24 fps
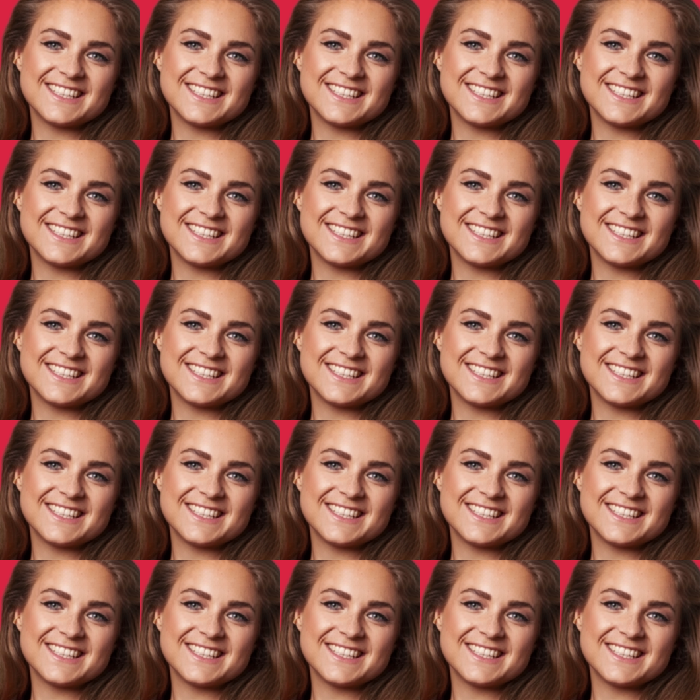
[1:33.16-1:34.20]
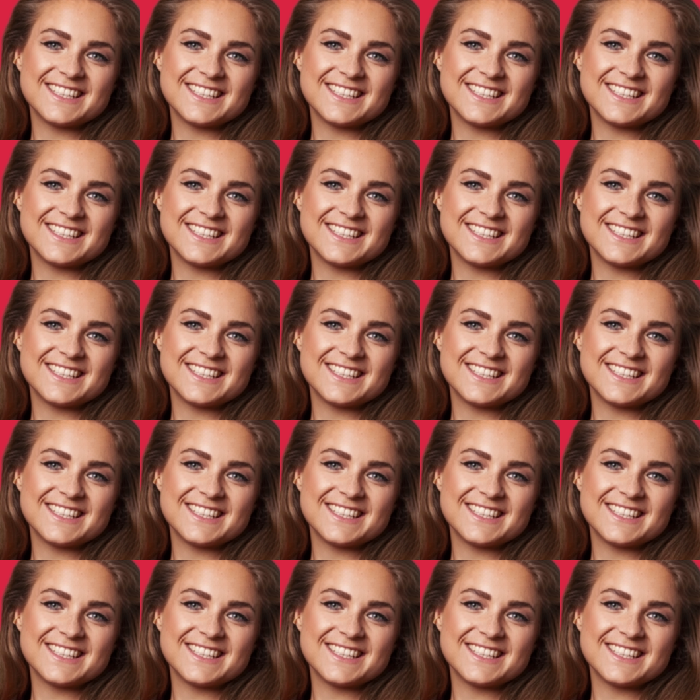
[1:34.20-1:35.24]

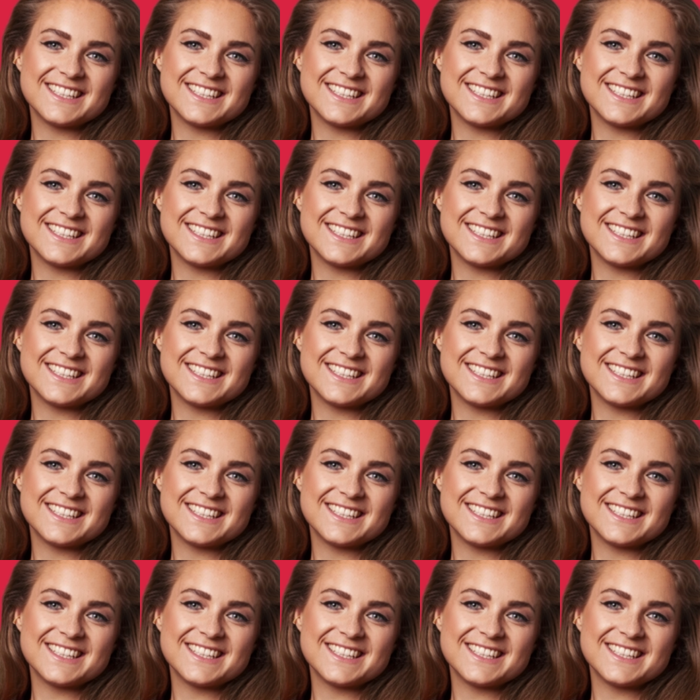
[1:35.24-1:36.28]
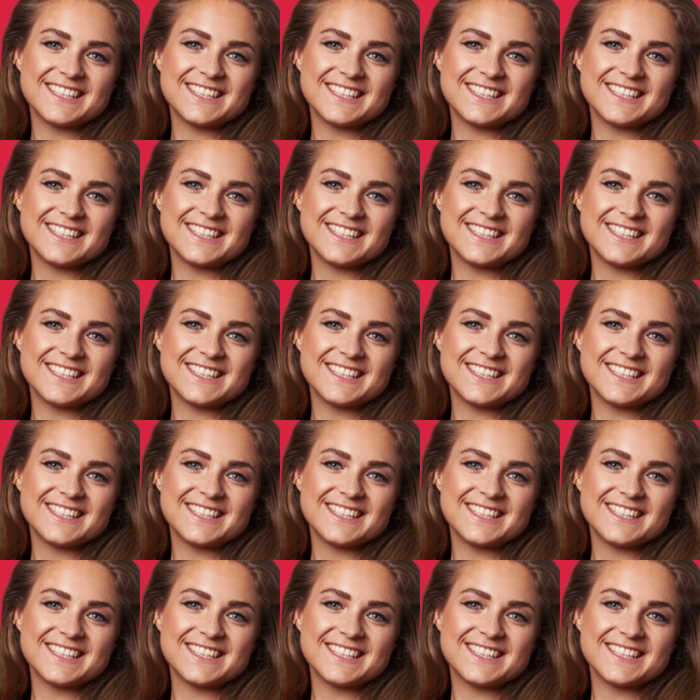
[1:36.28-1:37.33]

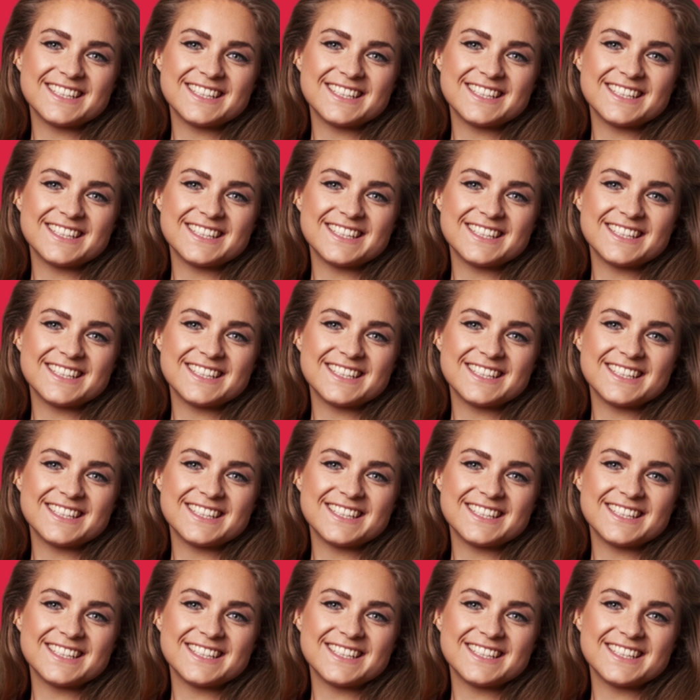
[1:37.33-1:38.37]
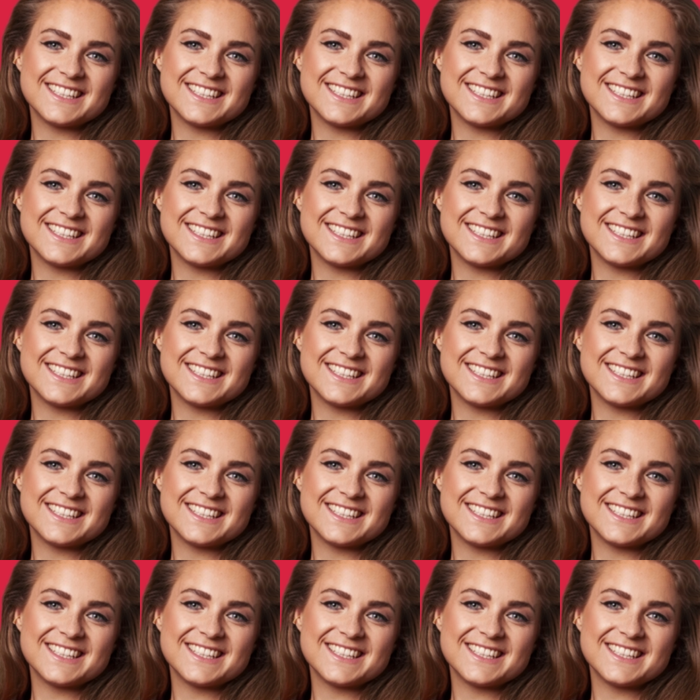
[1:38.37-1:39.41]

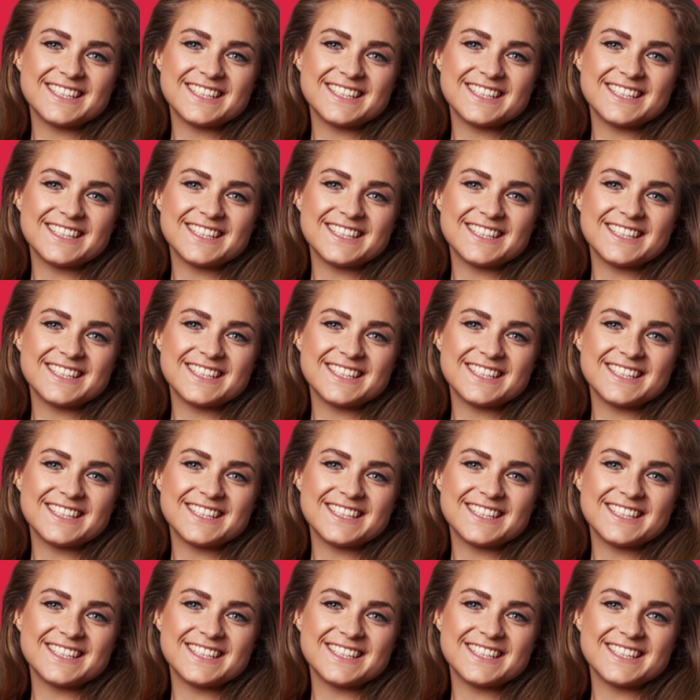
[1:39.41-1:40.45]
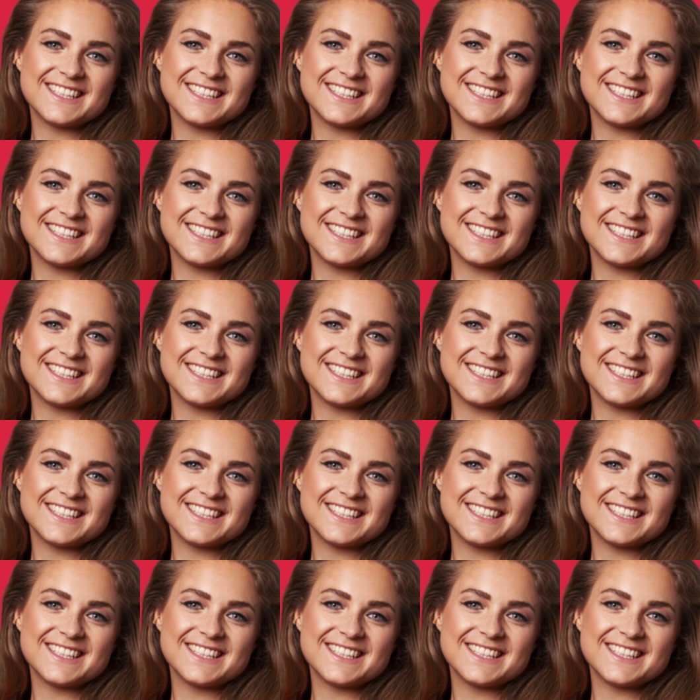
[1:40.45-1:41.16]
This is a still picture; no speech is visible.